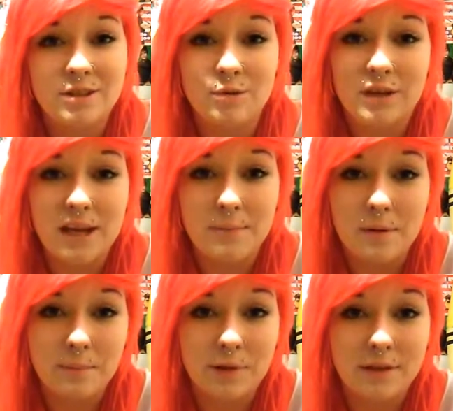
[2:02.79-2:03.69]
to keep
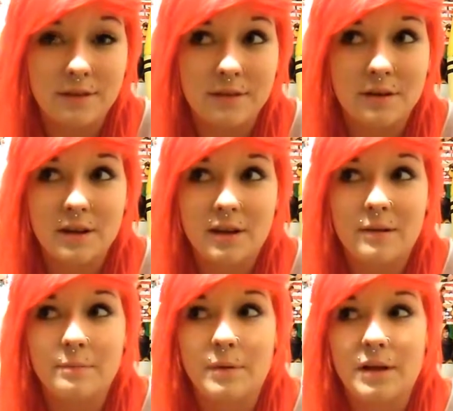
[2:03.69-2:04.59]
up with,
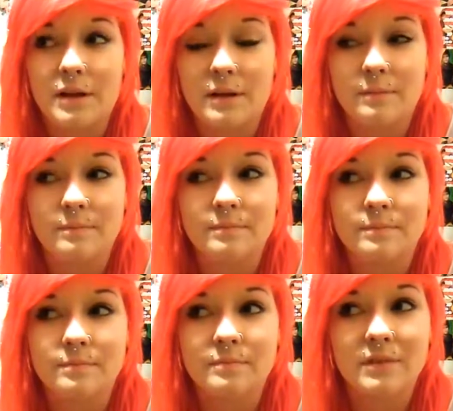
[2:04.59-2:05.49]
but and
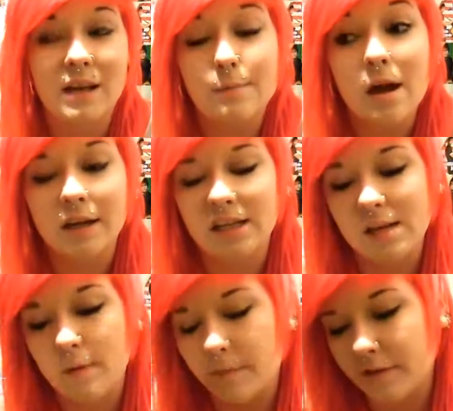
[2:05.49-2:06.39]
I'm not gonna
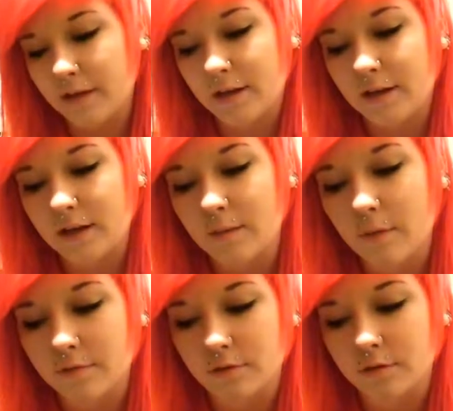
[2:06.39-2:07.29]
keep up with it in a
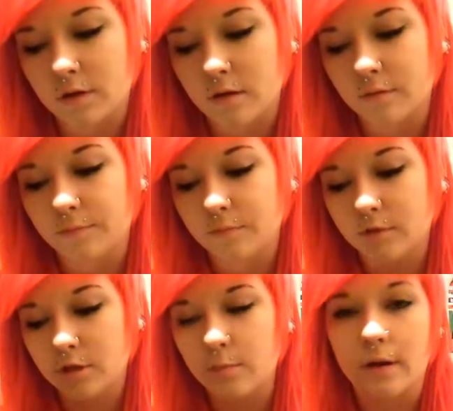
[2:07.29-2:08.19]
month or so,
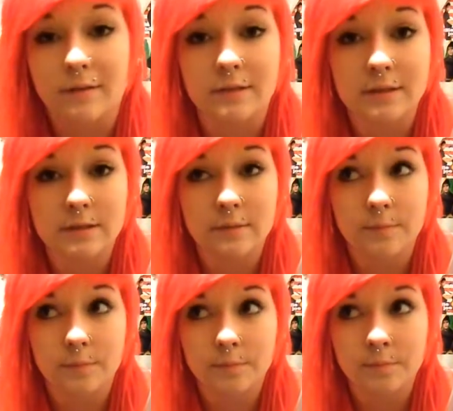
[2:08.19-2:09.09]
2 months,
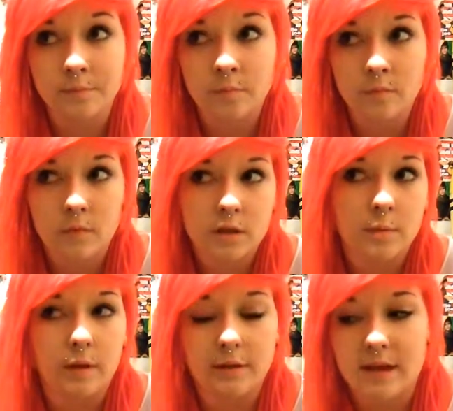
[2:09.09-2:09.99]

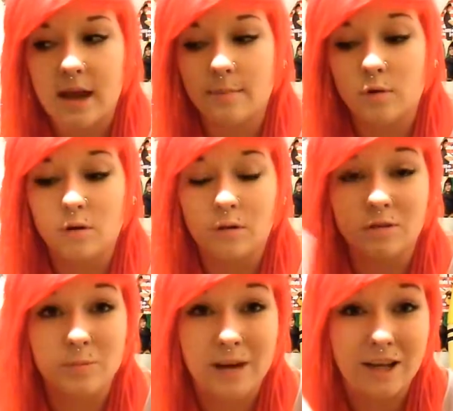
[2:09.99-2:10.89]
something like that. I'm
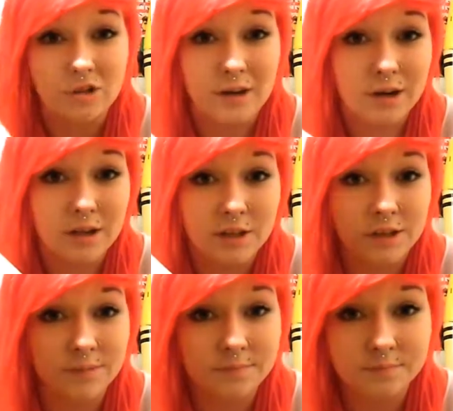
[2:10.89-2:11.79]
going to my natural hair color.